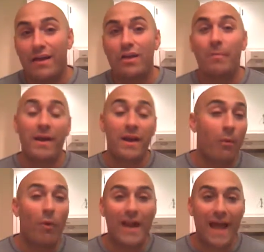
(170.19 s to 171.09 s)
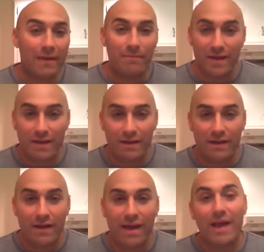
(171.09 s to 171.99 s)
you're my number 1 enemy,
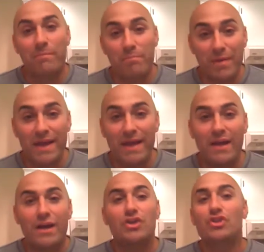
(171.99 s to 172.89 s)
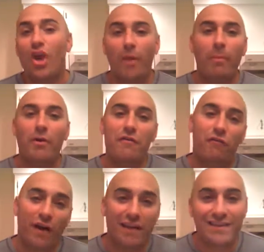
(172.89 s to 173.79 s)
and B, shut up about your
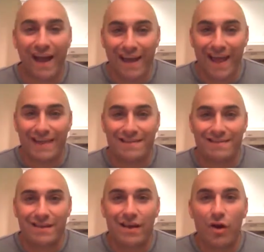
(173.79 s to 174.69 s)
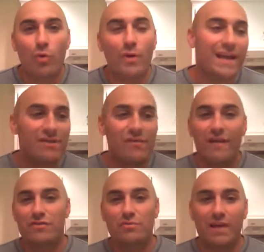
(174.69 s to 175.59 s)
fucking tight ends. Who cares if you
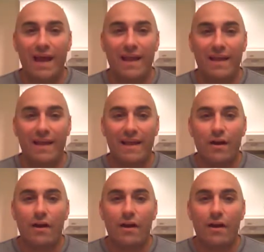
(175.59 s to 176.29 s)
have 2 tight ends?